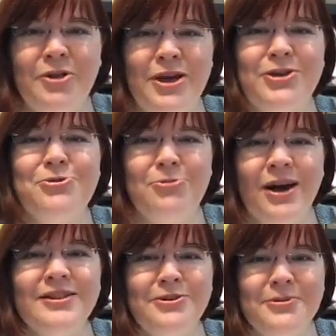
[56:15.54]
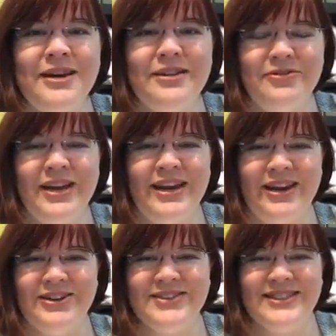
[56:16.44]
that you want loom knitting
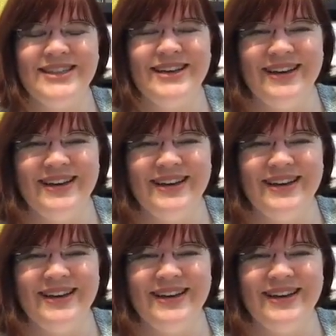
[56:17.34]
videos